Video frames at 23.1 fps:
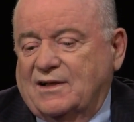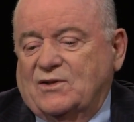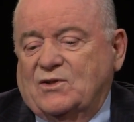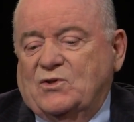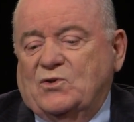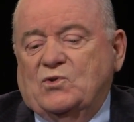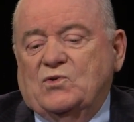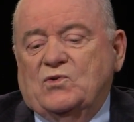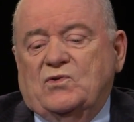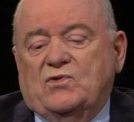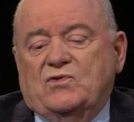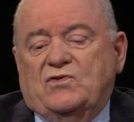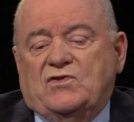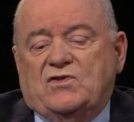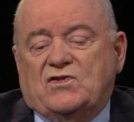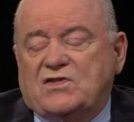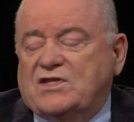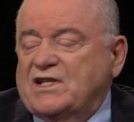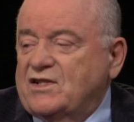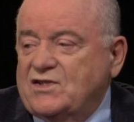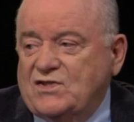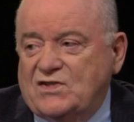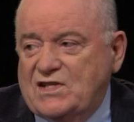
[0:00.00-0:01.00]
who's
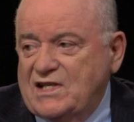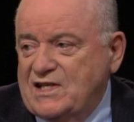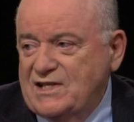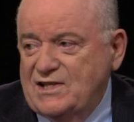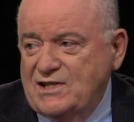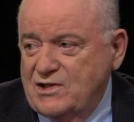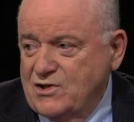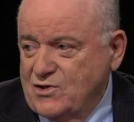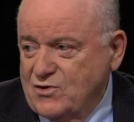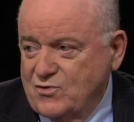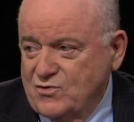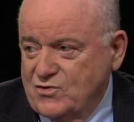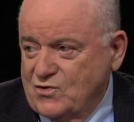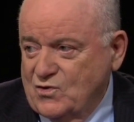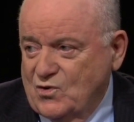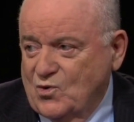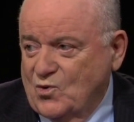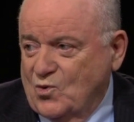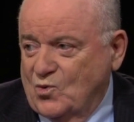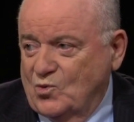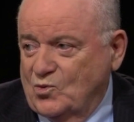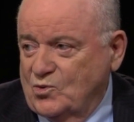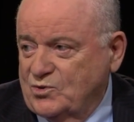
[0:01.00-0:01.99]
16 years
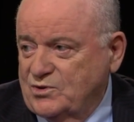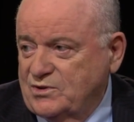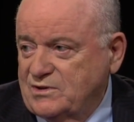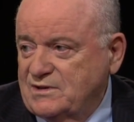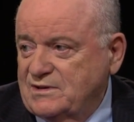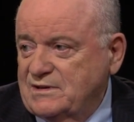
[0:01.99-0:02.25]
old